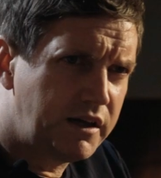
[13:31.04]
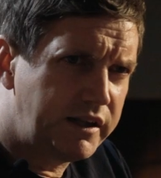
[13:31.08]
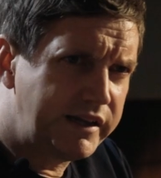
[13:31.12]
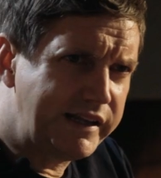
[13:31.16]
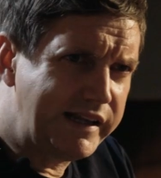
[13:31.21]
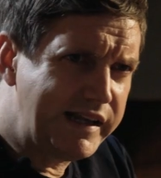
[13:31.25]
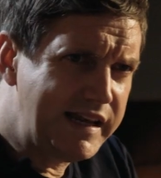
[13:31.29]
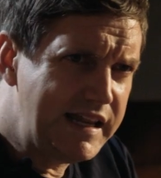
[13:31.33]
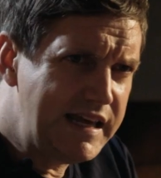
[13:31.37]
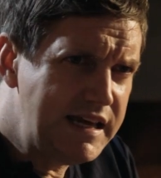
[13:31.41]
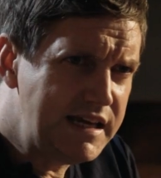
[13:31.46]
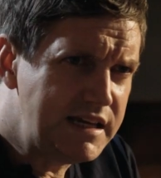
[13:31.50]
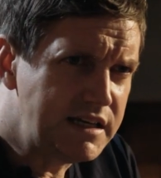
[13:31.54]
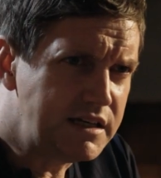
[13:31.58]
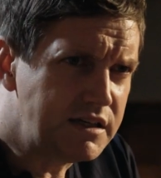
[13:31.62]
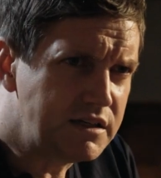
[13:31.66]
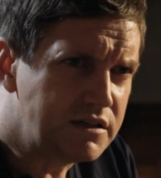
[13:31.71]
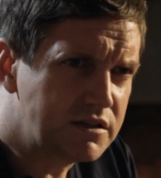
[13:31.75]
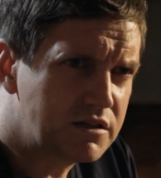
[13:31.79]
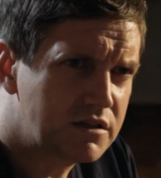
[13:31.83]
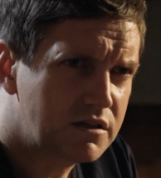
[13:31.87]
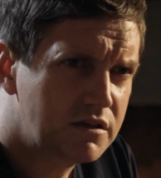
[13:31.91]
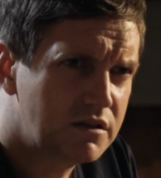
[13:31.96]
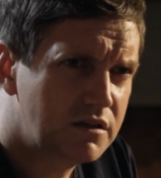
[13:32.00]
and
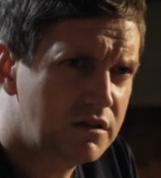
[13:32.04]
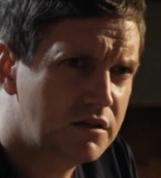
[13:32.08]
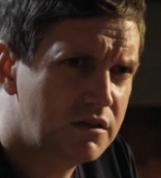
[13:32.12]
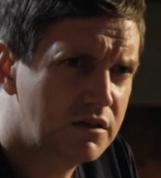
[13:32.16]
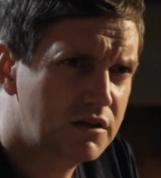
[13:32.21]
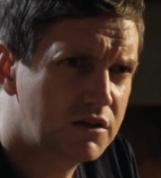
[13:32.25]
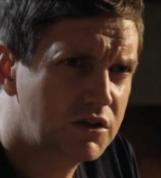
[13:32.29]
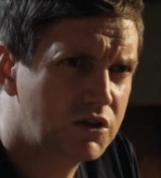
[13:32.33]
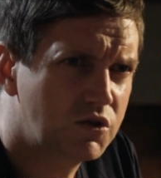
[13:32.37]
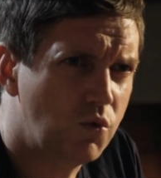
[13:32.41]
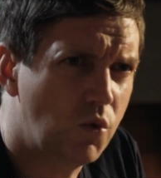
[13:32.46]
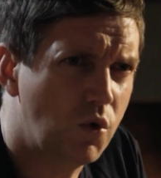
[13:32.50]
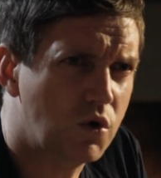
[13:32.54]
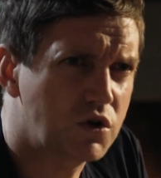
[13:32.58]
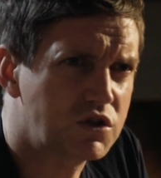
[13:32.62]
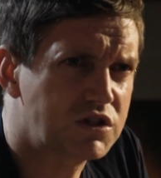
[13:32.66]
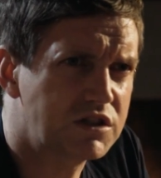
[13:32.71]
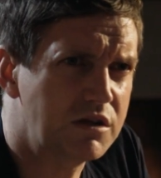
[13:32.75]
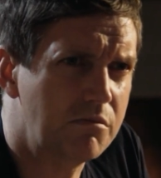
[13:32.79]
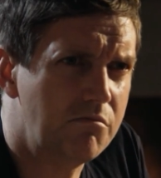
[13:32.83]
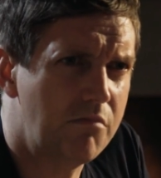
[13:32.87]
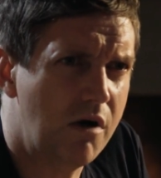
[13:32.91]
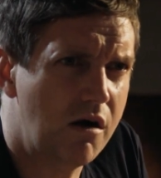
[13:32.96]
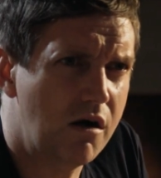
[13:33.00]
leaned
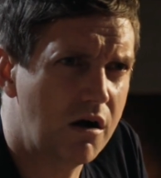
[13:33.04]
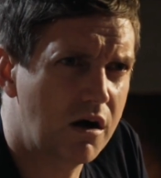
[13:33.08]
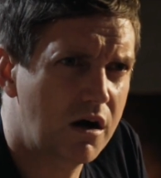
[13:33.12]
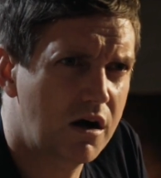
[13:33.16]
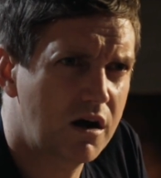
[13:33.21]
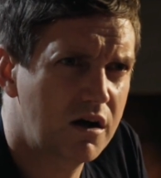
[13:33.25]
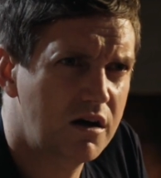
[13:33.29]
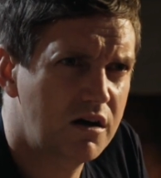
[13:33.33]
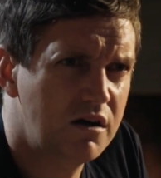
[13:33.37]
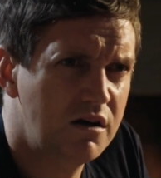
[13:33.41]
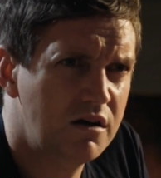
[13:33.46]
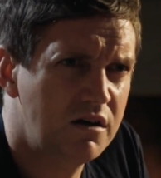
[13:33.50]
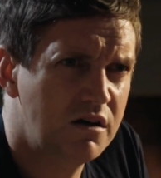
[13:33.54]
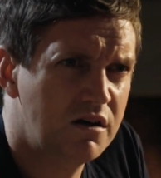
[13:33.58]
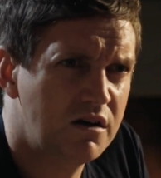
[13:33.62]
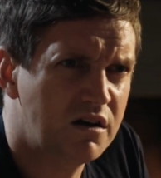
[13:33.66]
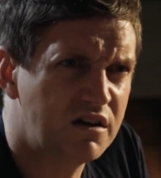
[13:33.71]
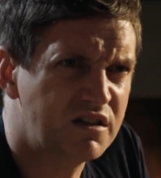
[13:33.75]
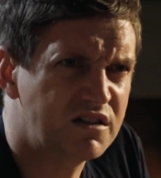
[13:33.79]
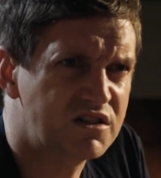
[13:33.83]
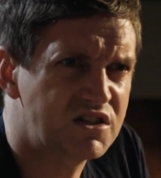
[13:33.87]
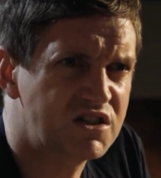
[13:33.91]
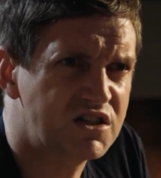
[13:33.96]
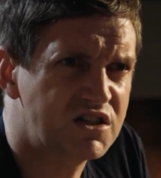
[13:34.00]
towards the monk and